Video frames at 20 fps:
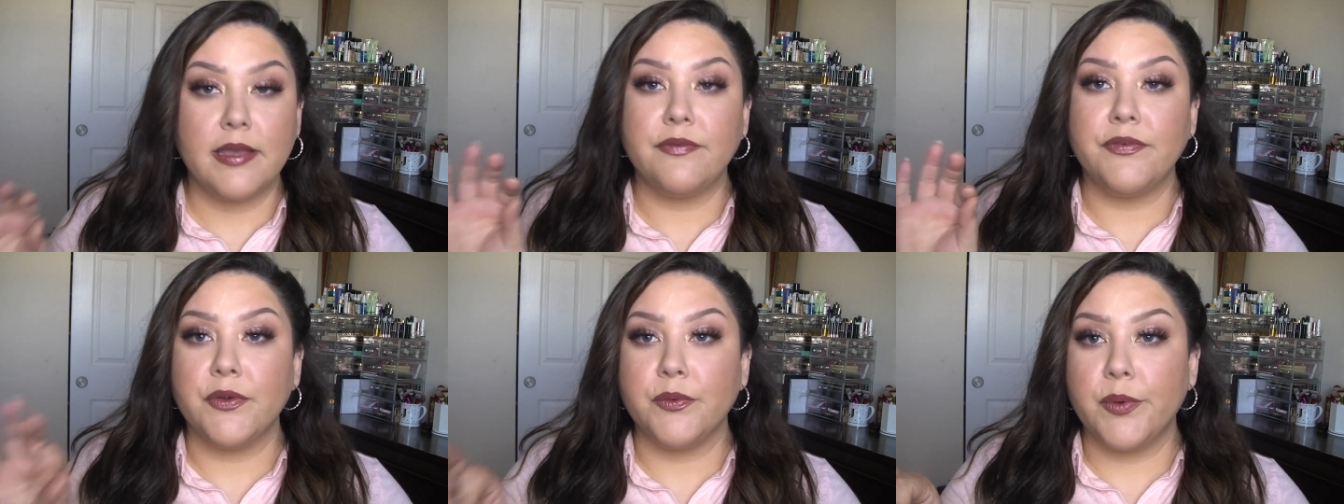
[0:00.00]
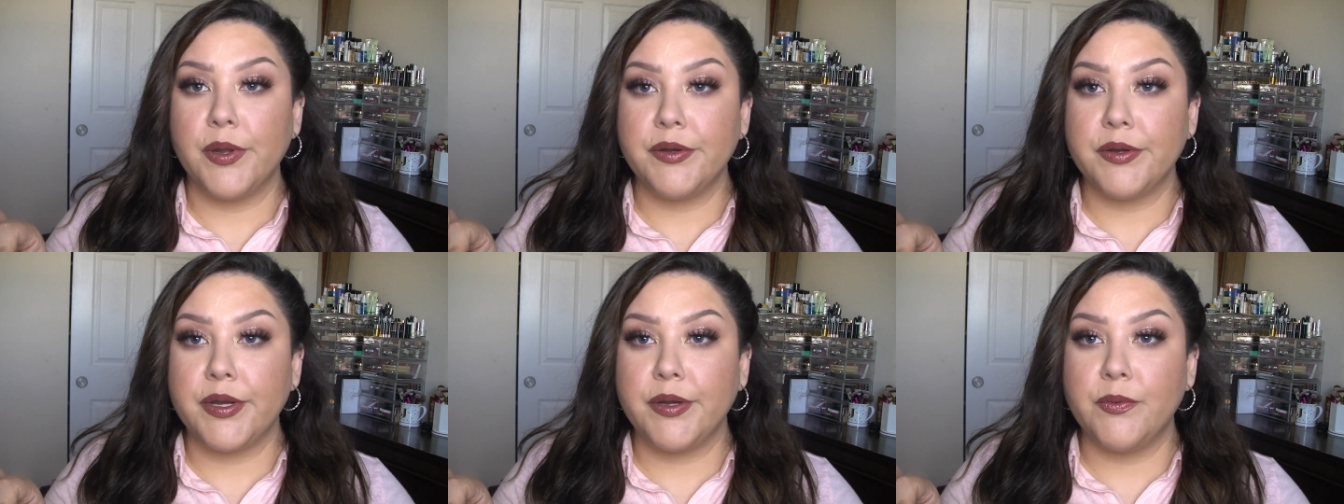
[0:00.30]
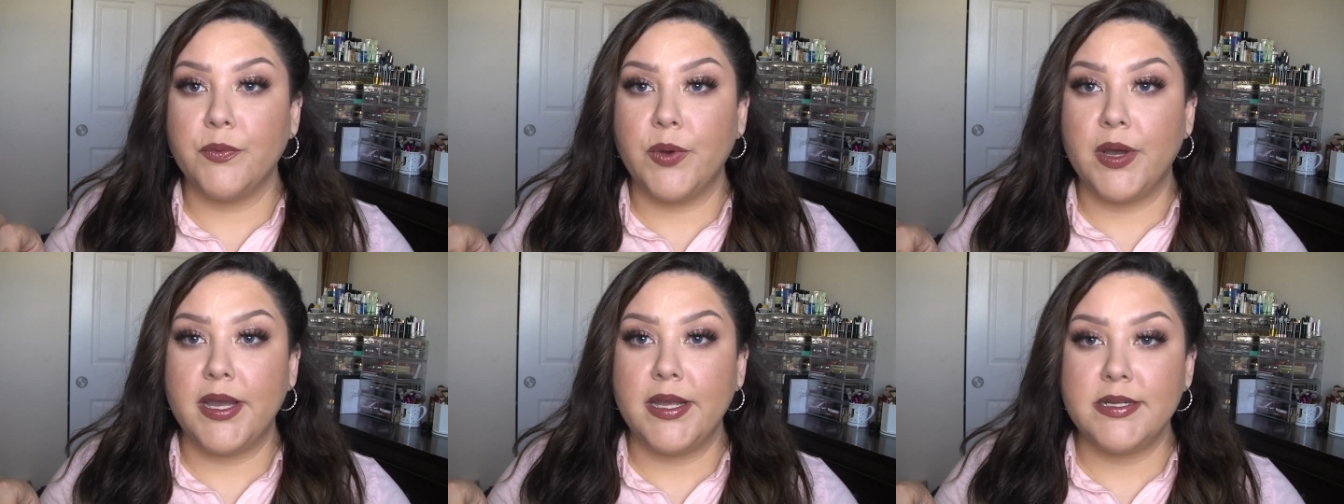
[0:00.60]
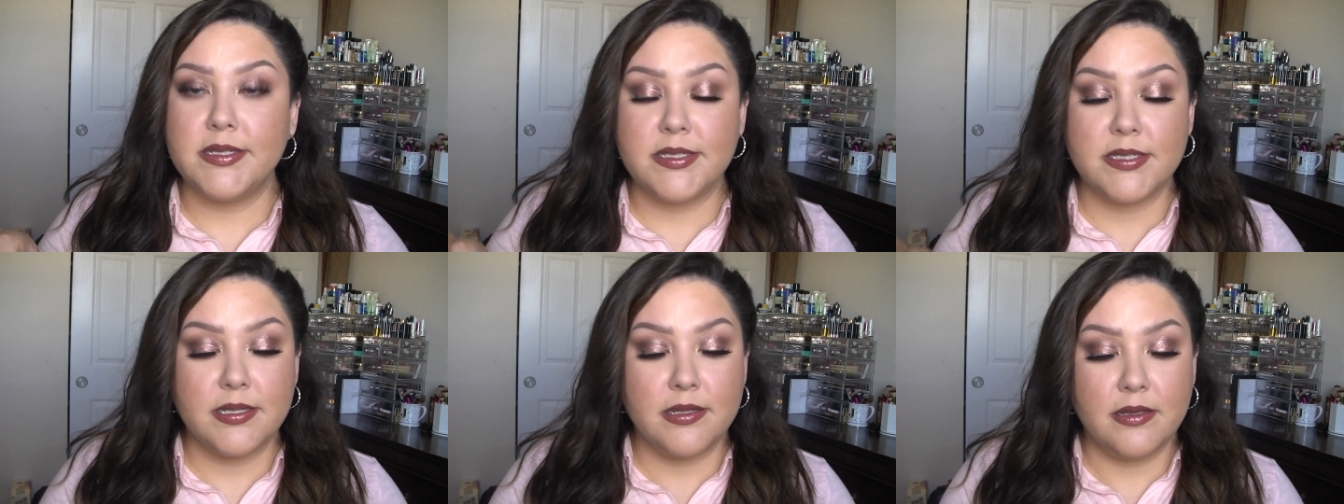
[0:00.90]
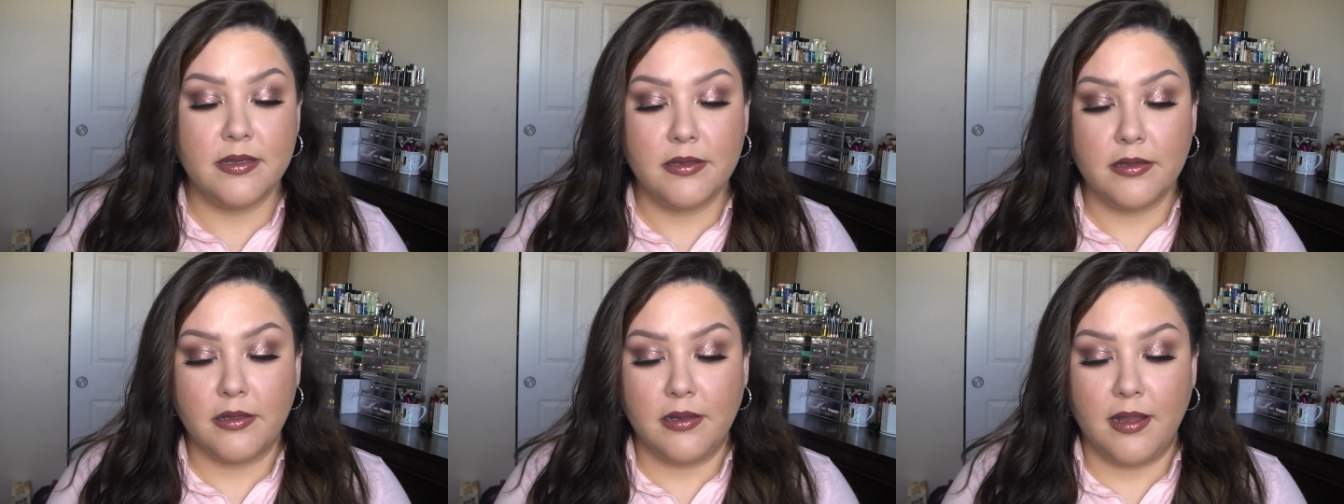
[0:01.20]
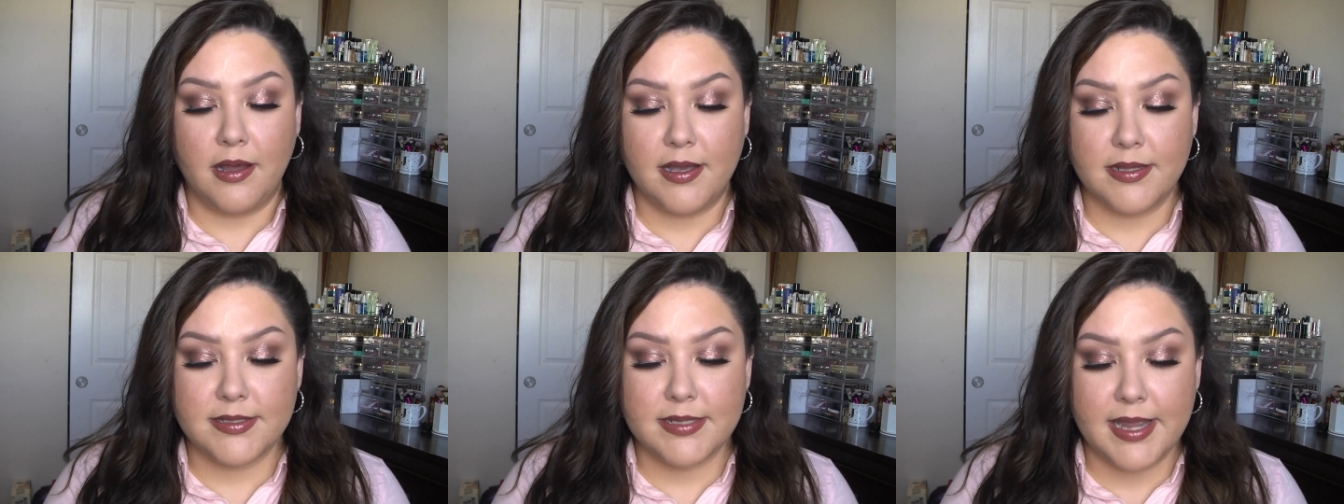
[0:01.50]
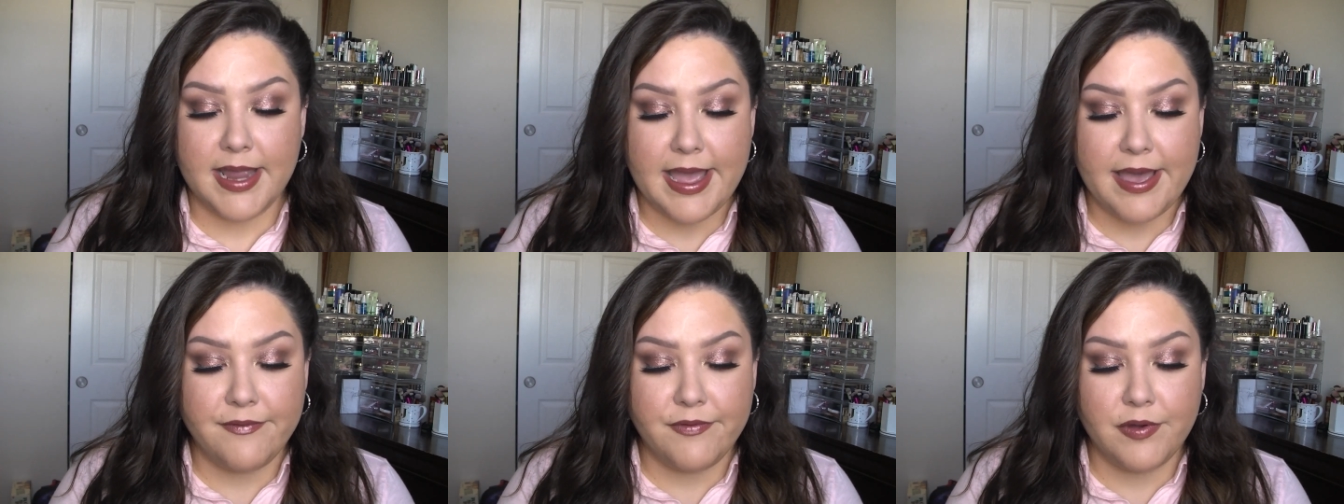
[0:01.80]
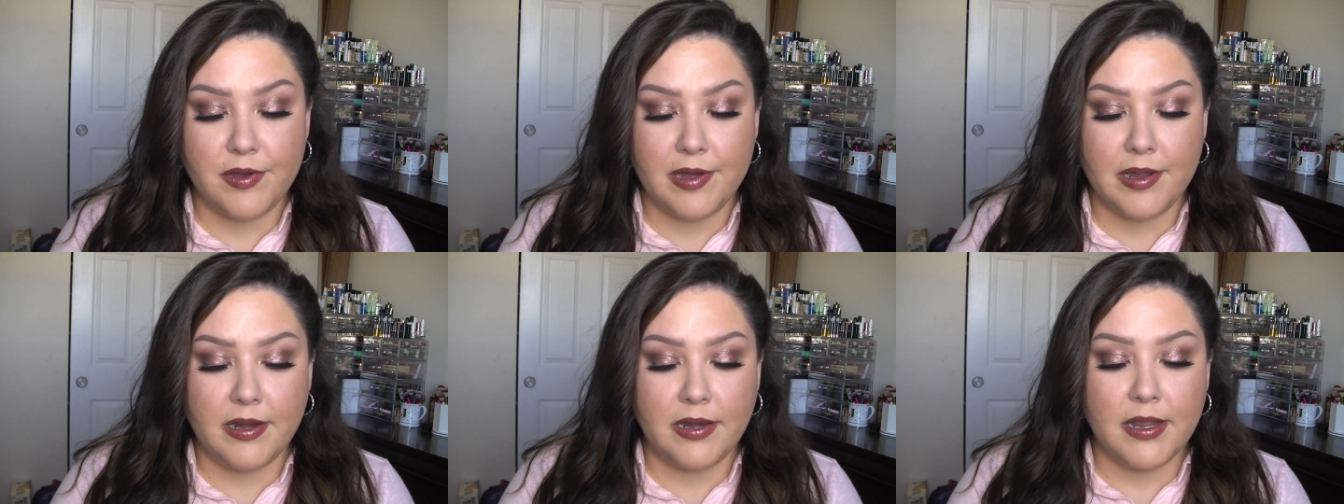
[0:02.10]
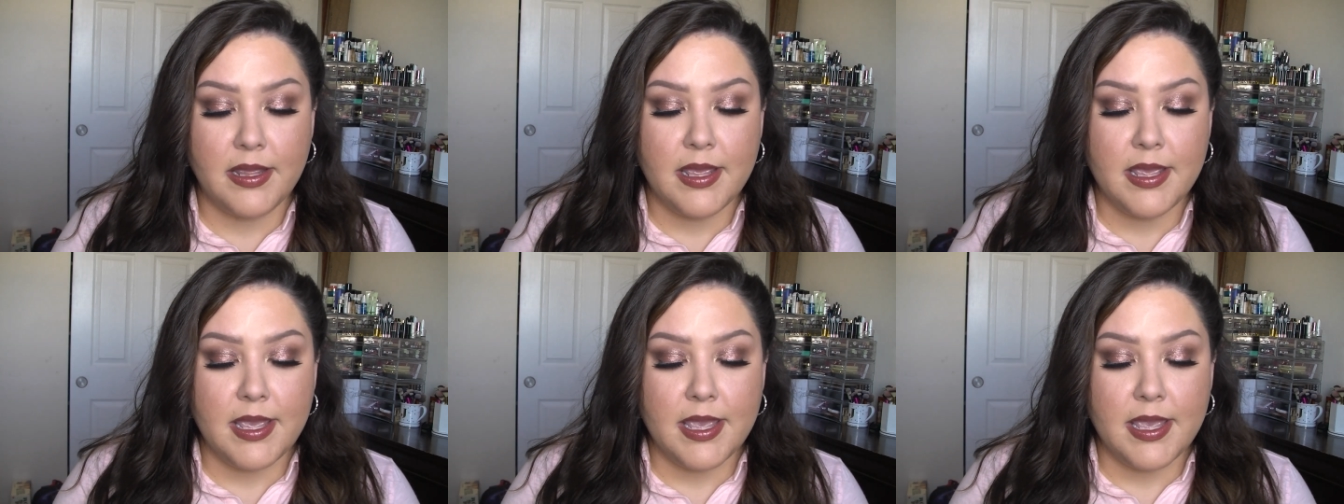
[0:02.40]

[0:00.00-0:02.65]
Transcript: If you're wondering what gloss I have on,